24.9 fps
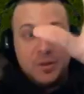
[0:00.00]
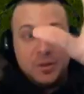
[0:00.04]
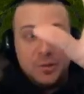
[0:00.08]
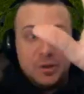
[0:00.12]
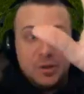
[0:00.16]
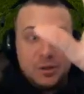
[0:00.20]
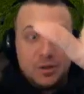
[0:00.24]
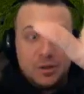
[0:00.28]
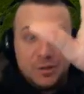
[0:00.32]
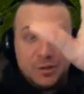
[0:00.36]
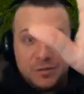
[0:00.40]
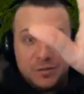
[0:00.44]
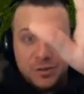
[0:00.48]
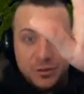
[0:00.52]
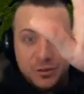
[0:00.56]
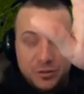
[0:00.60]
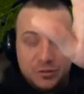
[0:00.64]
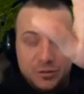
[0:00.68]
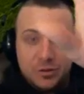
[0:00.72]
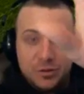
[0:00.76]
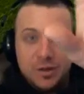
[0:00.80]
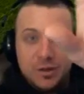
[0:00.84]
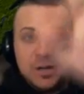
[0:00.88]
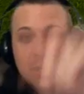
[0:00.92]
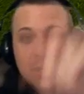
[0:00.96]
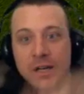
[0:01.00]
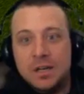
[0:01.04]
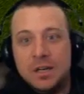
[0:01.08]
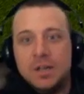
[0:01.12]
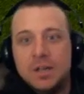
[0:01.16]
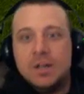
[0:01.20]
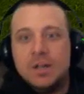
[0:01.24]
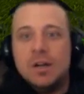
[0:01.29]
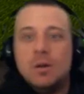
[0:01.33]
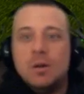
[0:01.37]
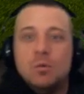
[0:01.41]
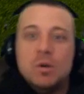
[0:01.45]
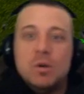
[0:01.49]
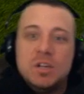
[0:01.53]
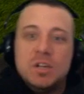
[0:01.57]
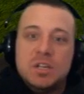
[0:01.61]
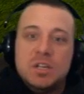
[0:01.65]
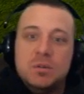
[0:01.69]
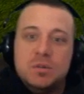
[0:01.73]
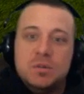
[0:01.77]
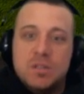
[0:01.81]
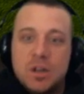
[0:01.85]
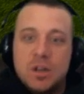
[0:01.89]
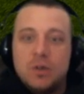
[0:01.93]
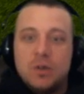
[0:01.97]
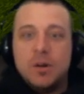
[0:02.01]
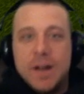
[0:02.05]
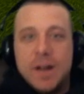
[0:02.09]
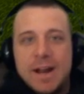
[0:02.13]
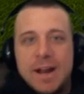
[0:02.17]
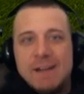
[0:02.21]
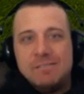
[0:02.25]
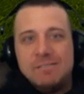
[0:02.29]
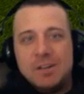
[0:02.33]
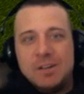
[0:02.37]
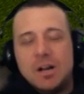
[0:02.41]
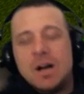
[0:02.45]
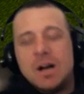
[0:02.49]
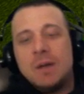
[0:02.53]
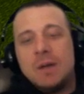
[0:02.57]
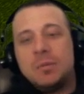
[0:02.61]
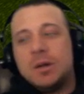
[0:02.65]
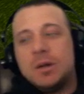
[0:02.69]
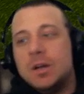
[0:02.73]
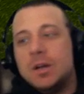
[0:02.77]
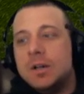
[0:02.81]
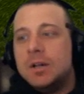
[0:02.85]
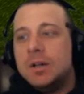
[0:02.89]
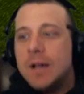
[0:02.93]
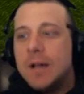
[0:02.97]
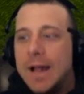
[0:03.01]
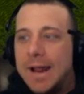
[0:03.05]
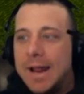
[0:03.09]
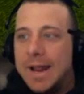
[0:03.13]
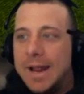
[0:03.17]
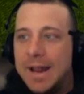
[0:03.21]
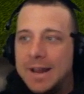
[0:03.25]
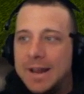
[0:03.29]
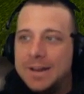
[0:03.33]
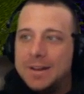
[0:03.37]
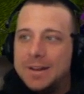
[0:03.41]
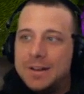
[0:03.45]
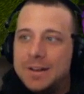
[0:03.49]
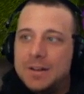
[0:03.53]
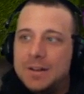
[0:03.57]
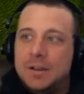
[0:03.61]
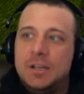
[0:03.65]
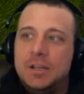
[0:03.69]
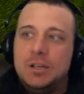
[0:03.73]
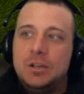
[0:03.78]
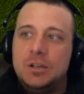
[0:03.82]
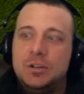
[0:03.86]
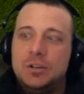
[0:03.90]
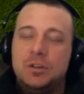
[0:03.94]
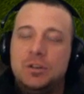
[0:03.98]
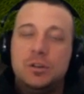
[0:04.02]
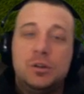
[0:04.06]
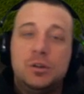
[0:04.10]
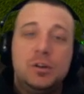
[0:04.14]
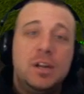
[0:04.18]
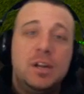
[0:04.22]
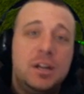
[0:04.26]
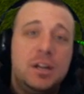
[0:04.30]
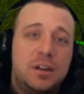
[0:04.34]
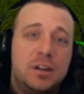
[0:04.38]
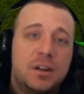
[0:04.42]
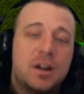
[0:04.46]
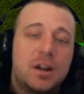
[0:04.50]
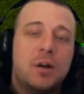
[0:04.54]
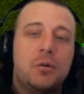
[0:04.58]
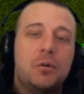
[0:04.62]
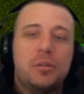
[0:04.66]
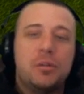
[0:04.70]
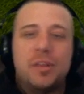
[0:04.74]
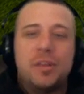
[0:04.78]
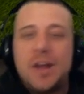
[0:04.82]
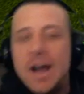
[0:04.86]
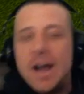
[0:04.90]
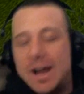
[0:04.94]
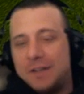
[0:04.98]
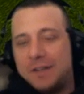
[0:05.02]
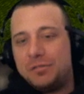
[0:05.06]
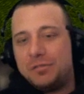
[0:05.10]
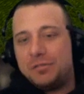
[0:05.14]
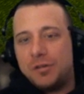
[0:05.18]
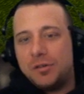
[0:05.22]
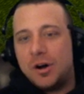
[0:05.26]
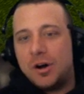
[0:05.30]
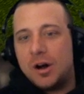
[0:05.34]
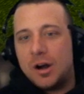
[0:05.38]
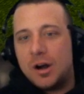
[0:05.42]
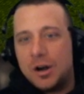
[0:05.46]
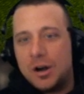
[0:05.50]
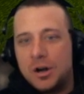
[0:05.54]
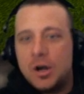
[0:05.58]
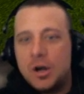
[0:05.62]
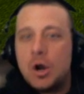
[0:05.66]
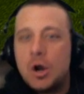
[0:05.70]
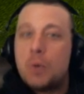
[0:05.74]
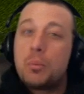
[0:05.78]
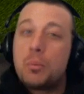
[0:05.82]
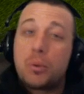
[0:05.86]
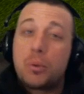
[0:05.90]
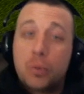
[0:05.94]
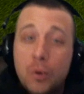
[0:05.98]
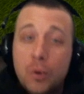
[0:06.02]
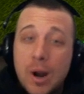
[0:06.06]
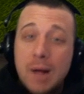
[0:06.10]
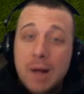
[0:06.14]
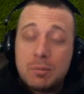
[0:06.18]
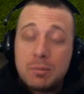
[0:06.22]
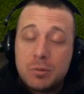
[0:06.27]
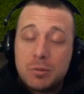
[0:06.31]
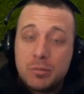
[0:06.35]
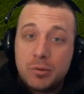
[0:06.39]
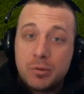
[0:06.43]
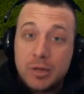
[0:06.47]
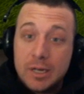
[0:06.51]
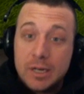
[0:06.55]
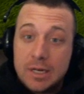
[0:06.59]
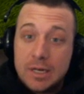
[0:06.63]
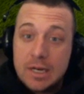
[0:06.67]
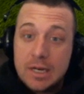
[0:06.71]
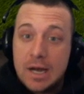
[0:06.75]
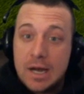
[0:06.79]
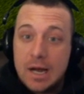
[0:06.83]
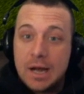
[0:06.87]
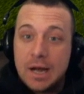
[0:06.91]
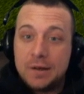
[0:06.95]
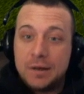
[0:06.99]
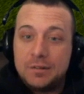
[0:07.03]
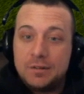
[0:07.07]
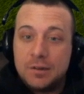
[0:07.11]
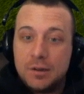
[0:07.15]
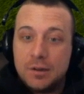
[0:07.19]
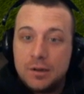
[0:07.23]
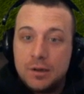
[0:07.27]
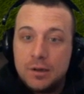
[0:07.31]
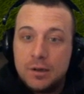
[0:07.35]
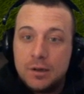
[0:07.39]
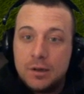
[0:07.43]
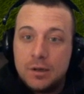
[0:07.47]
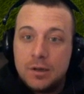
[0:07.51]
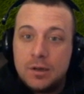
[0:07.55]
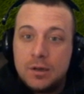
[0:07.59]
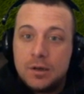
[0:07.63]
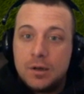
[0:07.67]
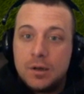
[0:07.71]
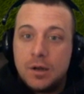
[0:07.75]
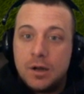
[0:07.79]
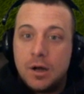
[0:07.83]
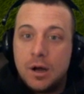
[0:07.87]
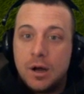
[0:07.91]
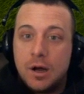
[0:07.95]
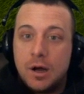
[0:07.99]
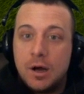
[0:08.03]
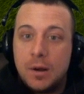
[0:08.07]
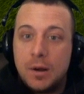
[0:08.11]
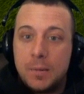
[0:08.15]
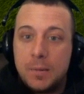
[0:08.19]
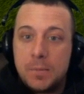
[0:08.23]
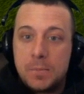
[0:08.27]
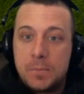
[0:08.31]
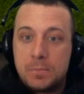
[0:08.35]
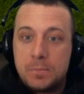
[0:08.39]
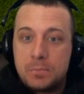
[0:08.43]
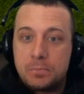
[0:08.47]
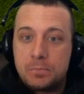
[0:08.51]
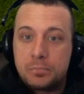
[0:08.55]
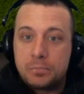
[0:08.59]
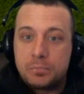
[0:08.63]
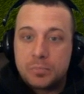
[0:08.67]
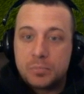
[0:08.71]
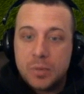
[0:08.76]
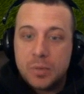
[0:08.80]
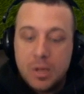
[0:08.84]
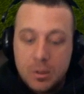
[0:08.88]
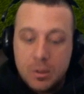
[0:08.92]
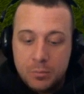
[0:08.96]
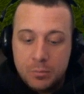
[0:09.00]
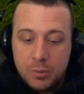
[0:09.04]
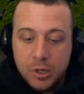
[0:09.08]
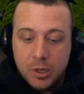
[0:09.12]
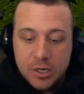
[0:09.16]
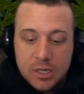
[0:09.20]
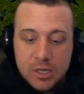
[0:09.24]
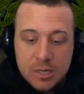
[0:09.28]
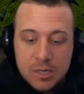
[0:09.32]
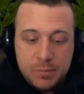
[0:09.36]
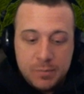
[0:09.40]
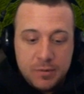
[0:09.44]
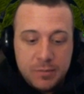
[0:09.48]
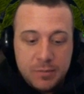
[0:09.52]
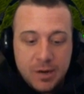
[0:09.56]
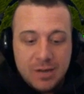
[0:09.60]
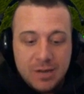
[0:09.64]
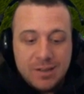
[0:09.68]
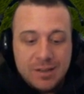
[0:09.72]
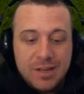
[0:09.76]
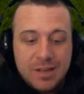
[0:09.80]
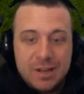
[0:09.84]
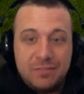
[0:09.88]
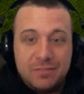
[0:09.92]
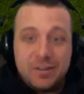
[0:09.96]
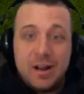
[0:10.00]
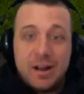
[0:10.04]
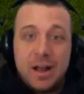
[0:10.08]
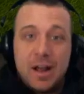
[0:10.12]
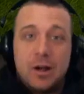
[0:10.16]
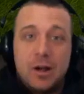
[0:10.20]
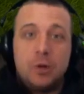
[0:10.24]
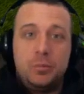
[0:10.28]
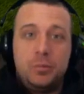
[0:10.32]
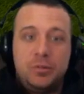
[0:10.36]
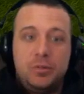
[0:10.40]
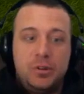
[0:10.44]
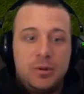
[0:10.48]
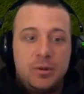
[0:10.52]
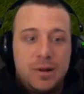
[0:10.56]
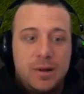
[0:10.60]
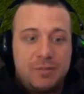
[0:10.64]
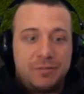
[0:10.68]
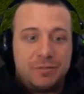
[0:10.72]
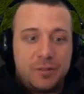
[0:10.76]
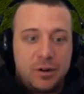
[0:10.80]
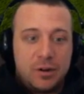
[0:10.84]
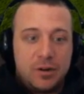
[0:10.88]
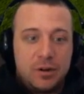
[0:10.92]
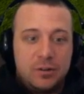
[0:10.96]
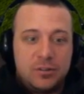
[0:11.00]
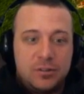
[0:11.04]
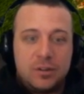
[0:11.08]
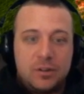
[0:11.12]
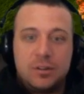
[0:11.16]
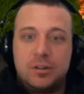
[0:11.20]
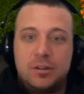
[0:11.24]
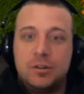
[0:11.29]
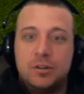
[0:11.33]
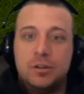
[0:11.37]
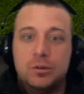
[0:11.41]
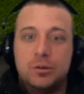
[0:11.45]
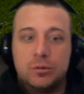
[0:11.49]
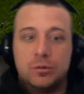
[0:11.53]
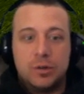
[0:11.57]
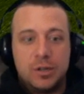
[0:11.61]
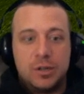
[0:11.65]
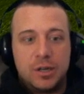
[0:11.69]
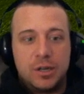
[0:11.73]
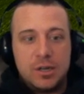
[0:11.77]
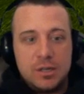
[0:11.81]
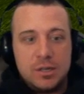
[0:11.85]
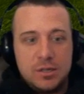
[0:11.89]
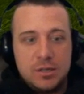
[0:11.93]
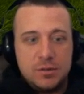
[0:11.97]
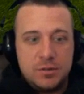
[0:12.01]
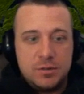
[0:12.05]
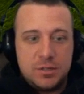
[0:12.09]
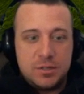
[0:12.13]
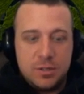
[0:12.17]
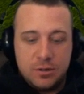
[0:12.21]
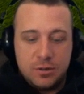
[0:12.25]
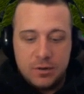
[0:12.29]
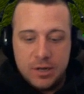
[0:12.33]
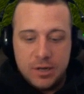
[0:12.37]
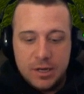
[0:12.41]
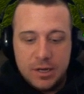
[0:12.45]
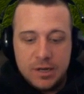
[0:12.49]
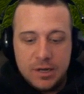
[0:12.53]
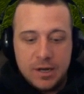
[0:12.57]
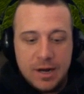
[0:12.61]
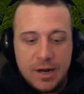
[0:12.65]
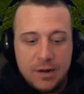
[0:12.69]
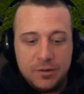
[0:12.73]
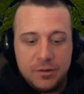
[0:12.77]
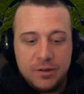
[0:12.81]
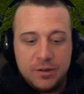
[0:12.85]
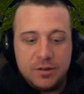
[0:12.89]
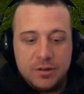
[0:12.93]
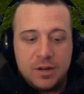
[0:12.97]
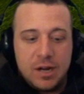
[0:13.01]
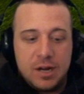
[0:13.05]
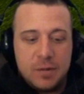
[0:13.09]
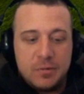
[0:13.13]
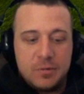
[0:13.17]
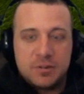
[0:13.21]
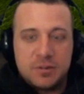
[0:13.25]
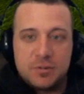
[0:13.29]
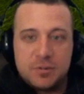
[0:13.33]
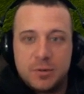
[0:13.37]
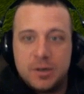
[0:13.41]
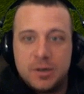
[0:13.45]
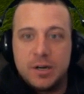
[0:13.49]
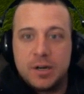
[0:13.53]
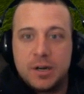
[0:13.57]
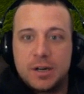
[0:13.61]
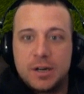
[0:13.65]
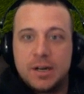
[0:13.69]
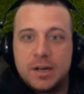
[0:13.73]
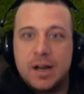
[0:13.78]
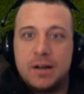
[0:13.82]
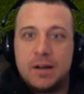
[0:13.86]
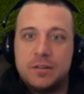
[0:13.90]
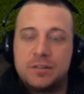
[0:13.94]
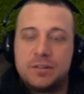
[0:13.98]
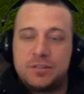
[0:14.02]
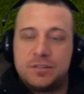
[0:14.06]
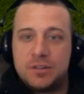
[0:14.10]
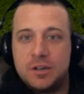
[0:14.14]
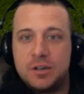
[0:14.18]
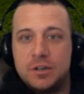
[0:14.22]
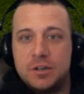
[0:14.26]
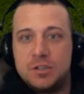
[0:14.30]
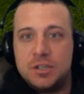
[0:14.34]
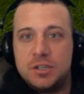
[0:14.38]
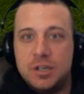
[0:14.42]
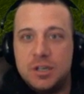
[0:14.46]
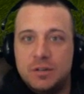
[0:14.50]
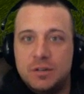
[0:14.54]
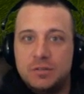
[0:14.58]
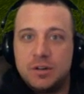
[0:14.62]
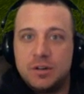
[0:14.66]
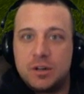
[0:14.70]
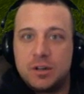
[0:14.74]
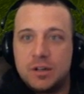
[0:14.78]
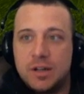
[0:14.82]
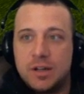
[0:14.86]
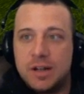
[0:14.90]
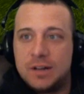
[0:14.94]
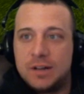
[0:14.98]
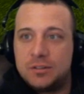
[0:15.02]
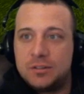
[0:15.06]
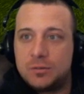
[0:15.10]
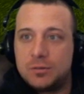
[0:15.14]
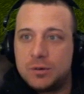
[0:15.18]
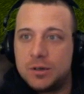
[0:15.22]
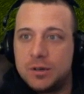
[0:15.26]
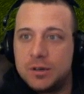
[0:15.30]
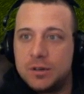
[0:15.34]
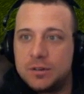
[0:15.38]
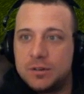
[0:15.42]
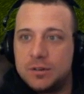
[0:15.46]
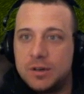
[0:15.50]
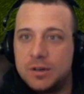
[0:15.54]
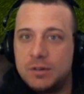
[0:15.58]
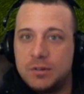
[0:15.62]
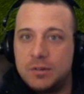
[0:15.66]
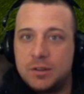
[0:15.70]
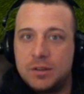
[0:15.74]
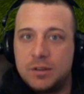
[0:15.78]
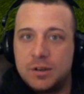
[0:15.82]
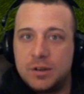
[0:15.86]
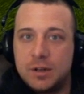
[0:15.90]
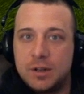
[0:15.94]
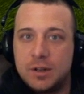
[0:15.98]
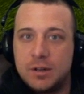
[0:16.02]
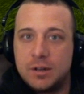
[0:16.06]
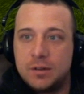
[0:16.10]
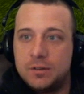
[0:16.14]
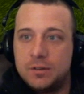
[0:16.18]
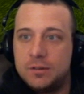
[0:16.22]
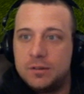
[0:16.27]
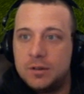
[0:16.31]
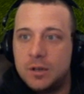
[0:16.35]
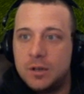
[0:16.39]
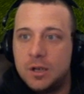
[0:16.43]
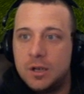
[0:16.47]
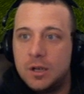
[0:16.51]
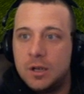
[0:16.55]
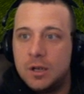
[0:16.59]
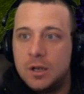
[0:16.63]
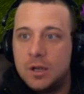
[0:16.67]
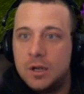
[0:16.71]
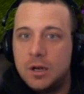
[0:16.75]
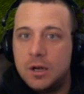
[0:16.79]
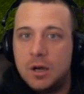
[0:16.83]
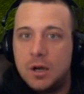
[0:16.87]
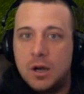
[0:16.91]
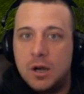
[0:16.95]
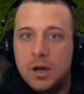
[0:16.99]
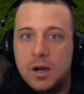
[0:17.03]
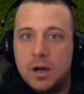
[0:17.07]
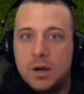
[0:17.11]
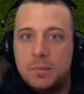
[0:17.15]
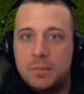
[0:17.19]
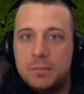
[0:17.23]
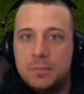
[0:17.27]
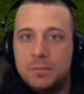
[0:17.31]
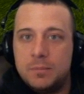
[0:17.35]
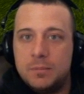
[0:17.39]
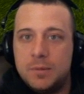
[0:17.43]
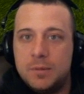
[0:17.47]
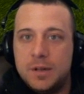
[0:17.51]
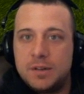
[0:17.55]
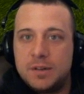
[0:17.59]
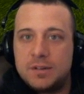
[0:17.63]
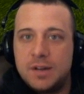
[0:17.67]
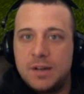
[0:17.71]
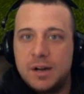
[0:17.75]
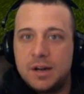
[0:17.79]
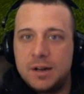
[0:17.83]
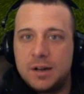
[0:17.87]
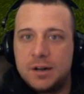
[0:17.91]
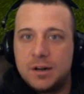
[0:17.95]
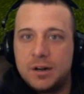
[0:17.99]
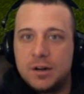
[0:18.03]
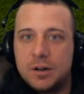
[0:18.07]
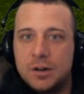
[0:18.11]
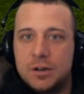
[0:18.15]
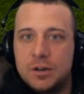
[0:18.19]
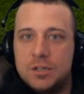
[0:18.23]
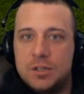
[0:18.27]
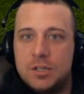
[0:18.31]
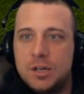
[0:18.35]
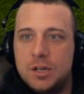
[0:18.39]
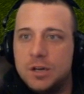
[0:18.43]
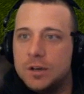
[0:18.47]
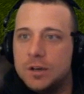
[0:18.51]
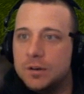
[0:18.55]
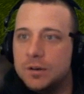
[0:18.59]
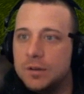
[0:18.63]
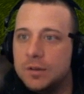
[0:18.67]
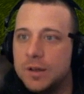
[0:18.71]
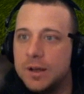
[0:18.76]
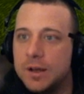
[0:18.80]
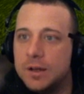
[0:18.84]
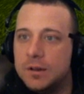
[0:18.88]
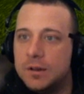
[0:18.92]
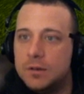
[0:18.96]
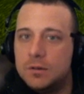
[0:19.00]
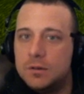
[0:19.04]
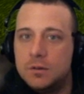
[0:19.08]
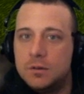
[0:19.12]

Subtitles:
the middle of your screen when you don't have it up. And do you need to go that far? Probably not. But keep in mind that if it helps you at first until you really get used to it and how the timers work and how the synergy of your class works and everything else, it's not going to hurt you to do that.